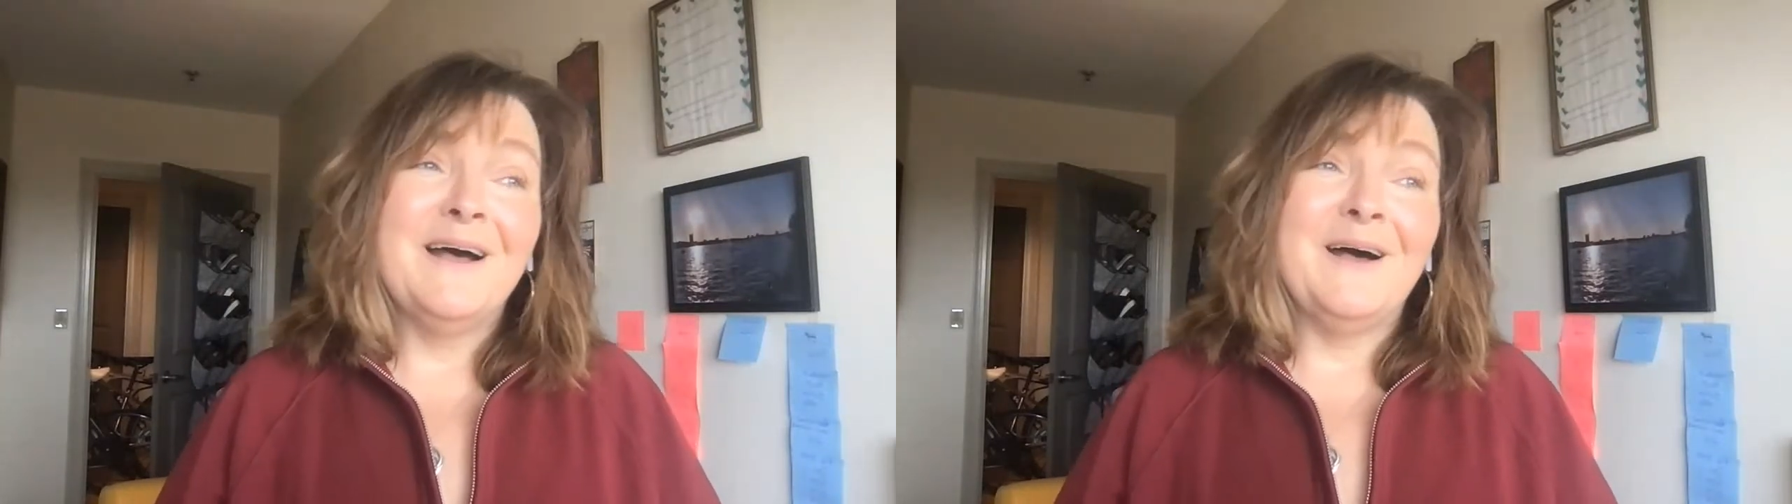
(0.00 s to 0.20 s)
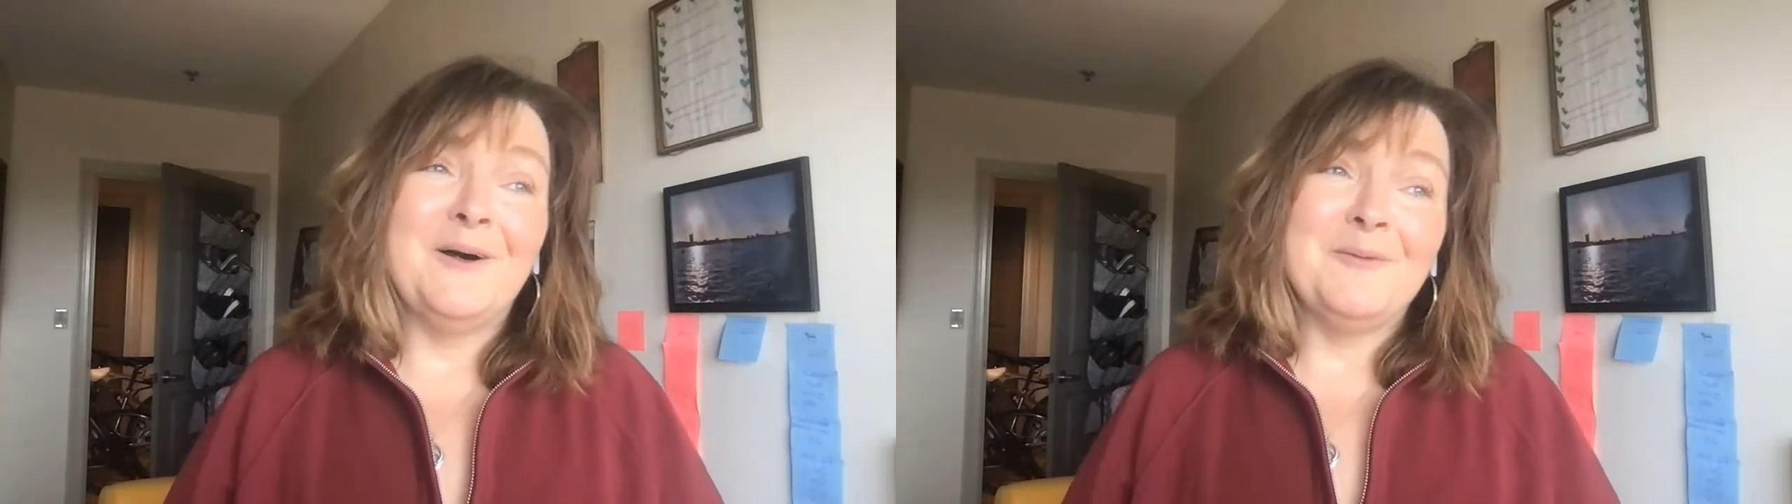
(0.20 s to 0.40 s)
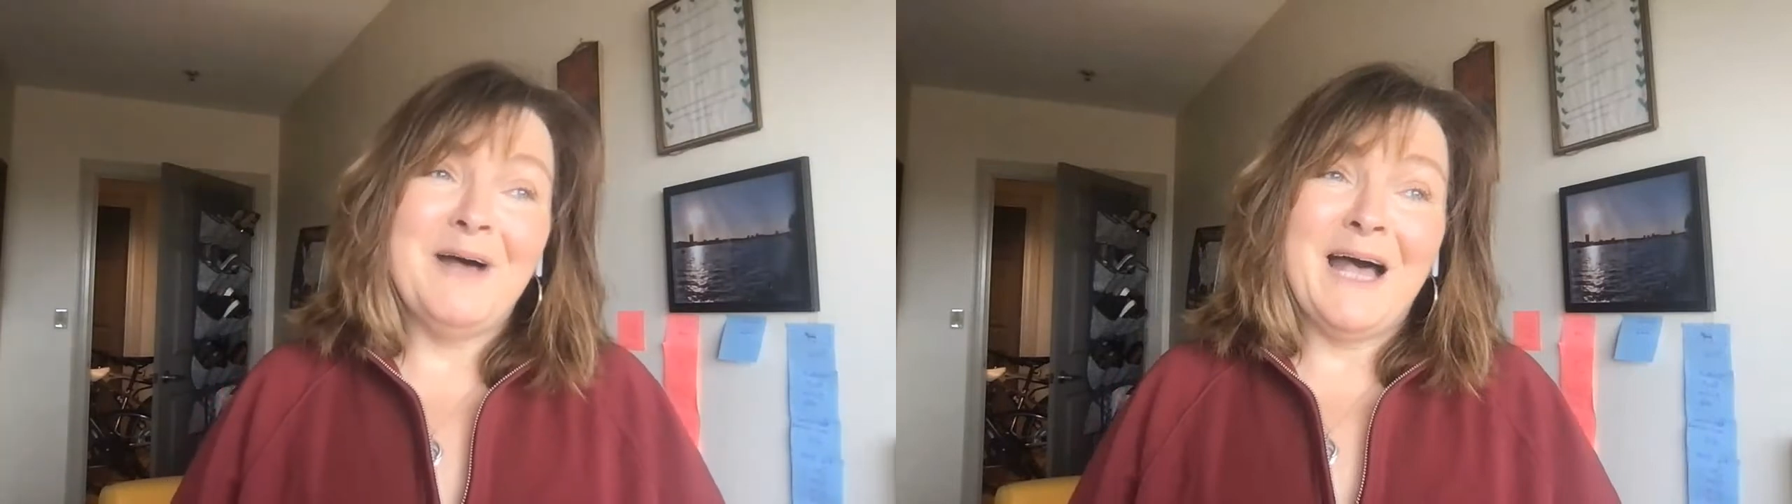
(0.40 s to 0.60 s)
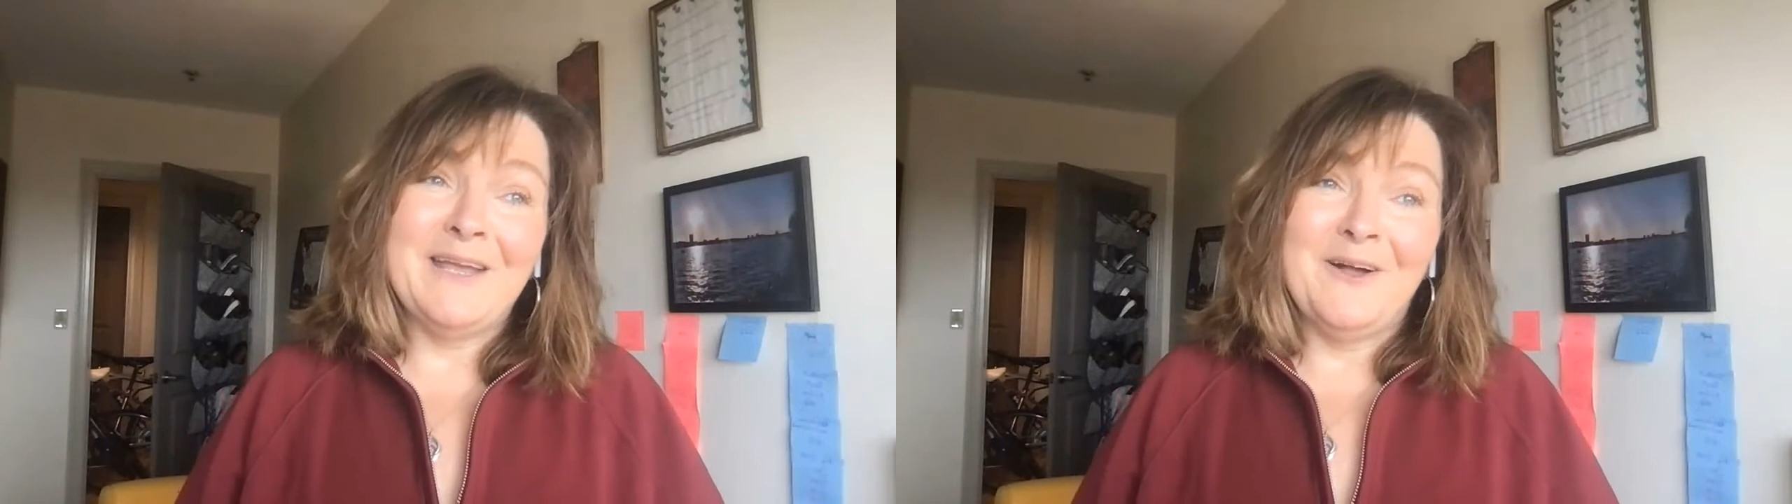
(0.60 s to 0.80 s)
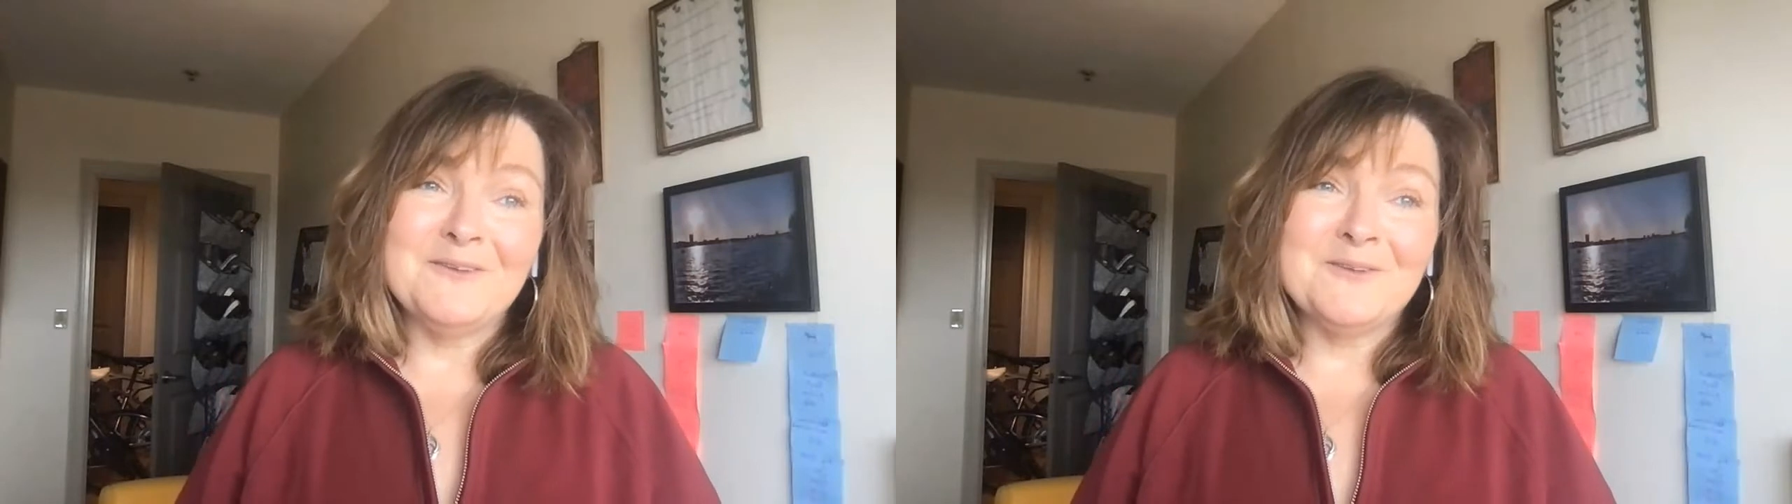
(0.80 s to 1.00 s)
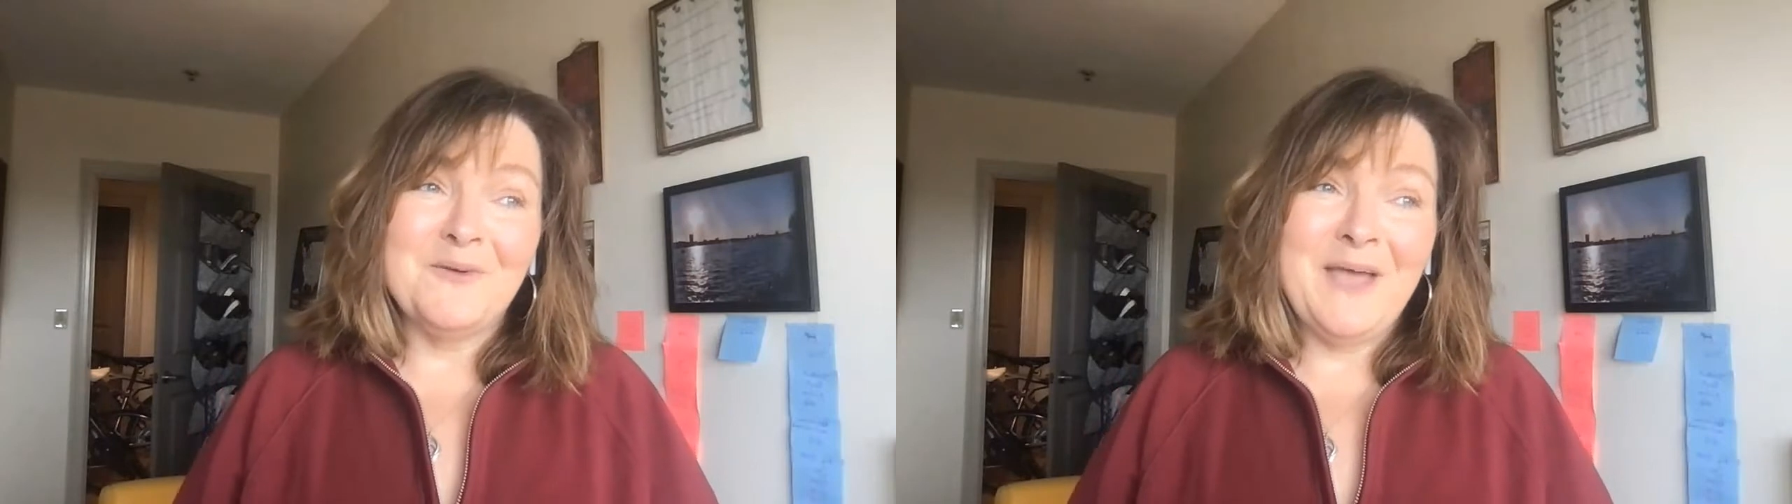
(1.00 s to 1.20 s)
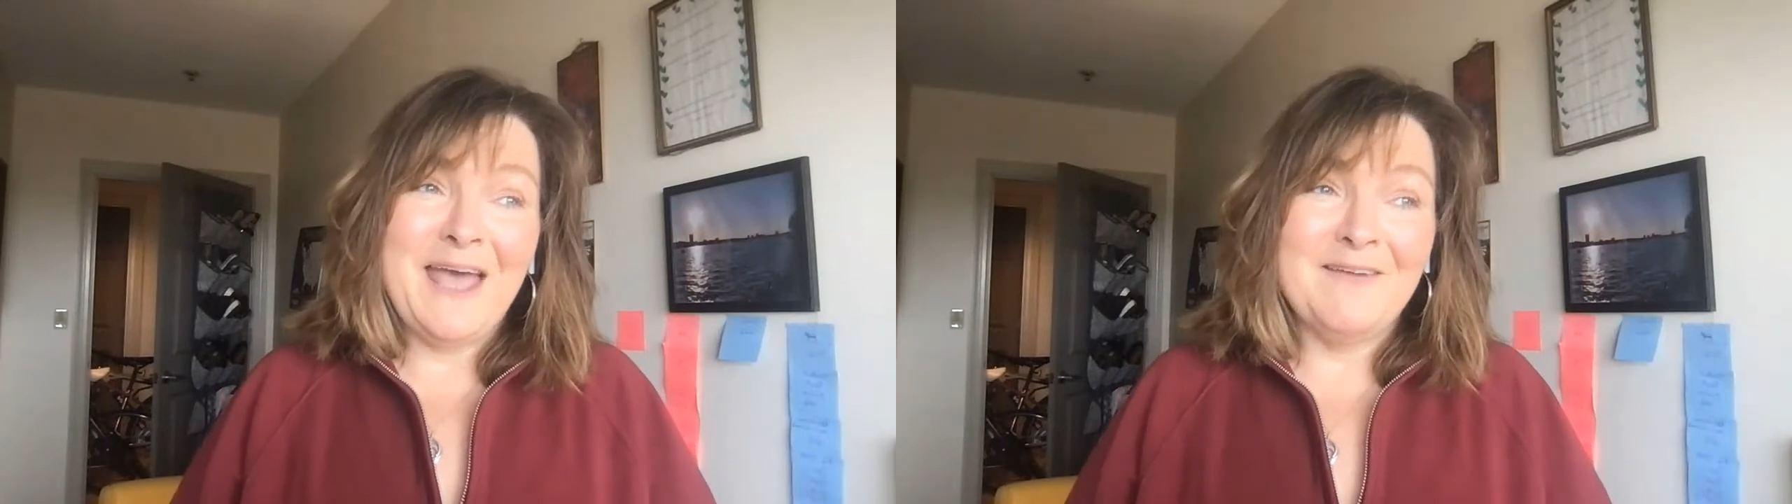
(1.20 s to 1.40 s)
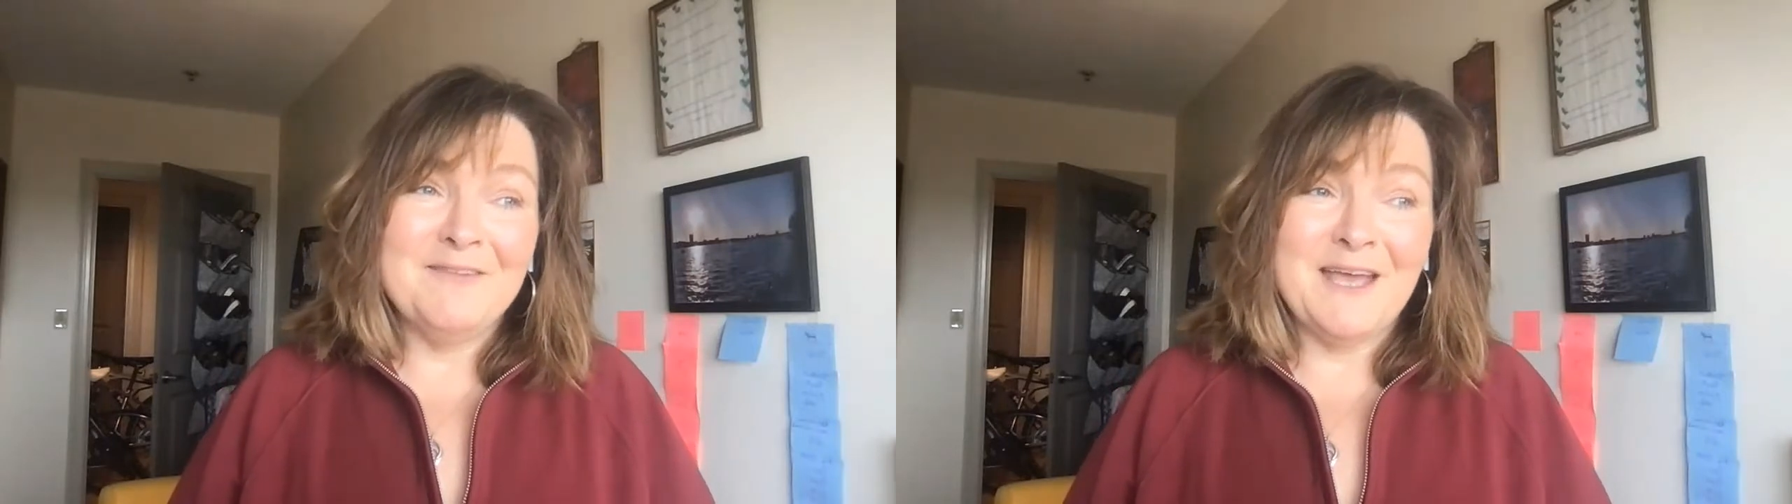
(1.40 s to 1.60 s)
I also have